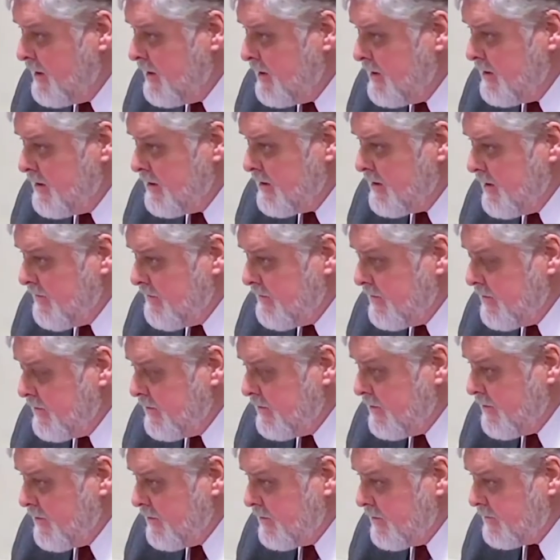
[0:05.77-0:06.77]
Governor
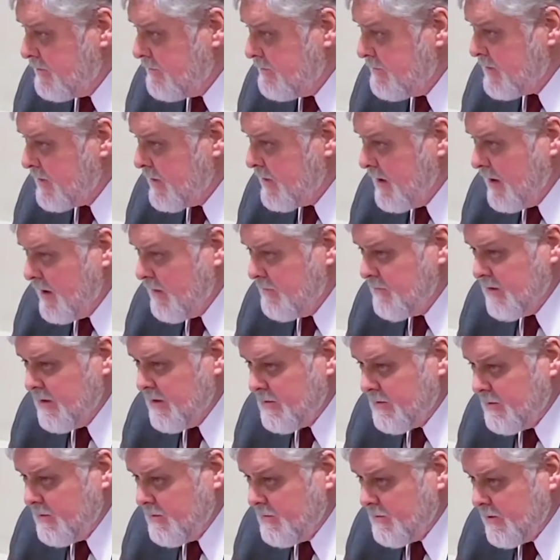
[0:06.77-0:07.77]
Northam's comments
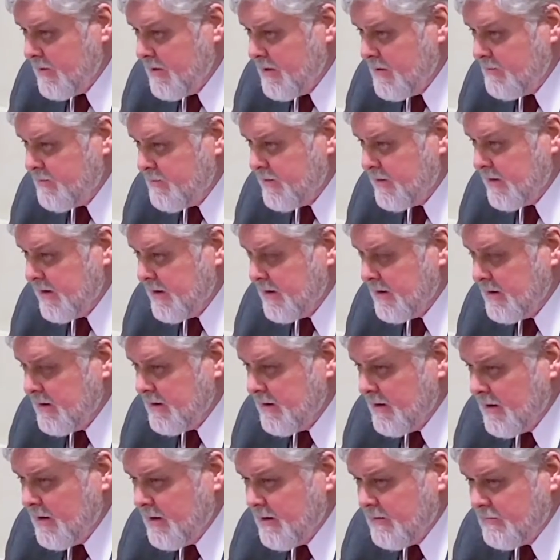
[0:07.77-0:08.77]
on reopening
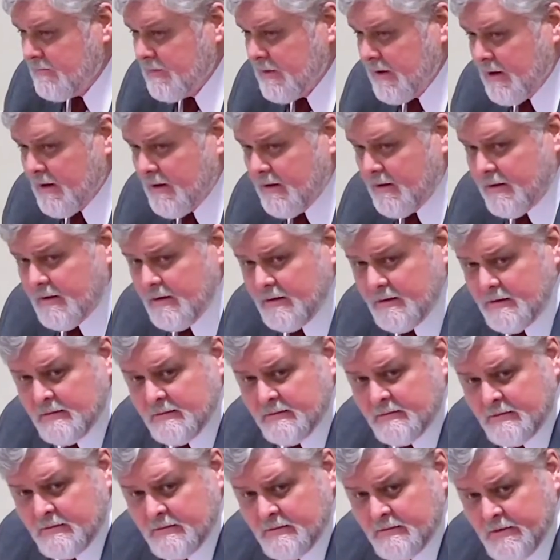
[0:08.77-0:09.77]
our
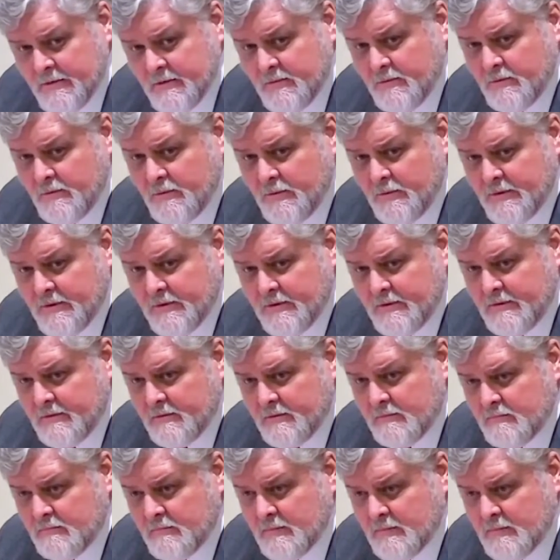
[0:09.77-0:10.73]
school system.